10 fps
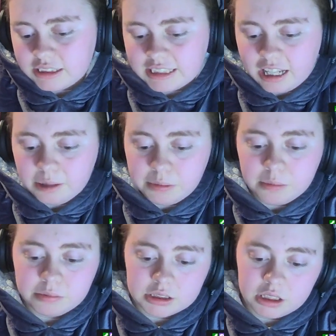Sally
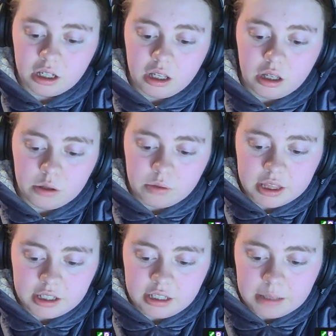Bob was
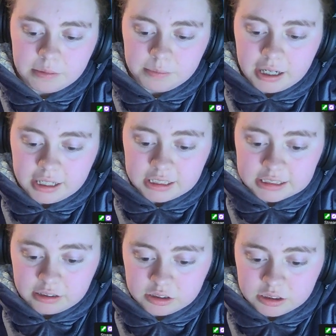with her neighbor behind
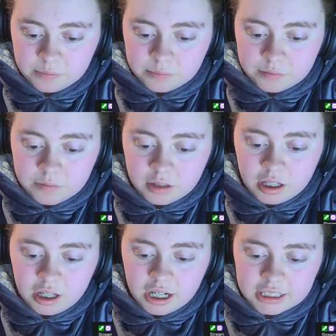his house.
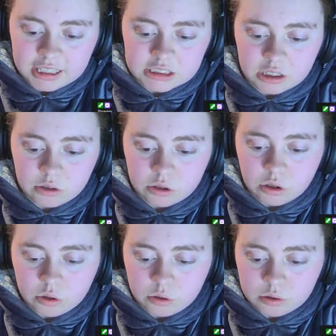I think so,
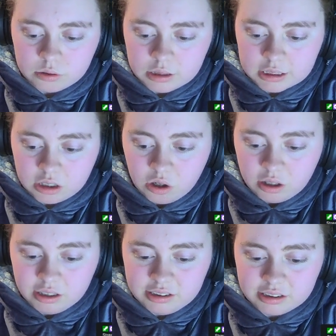Cole,
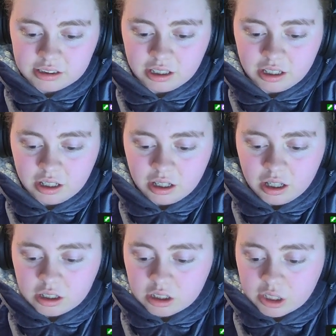Cole
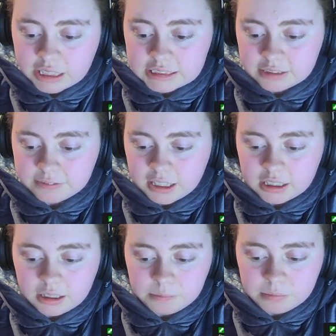Colin said
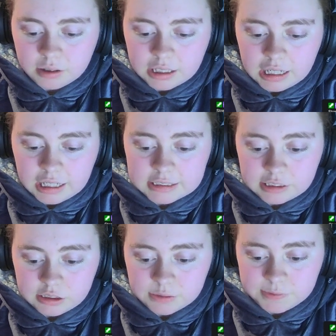finally, but can I
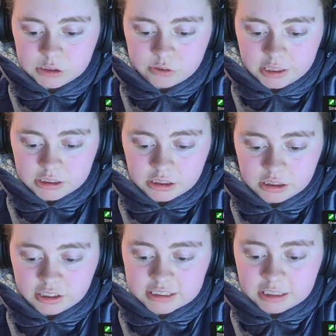tell you something strange?
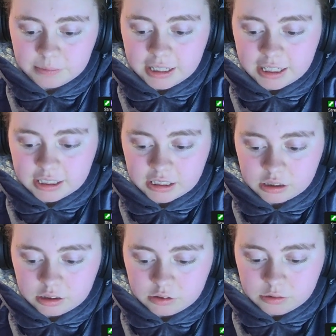You can tell me
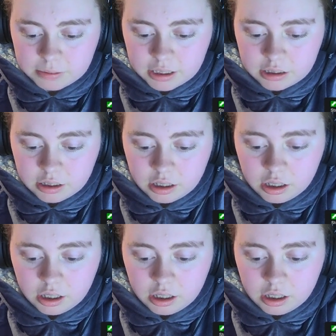anything, Lee replied.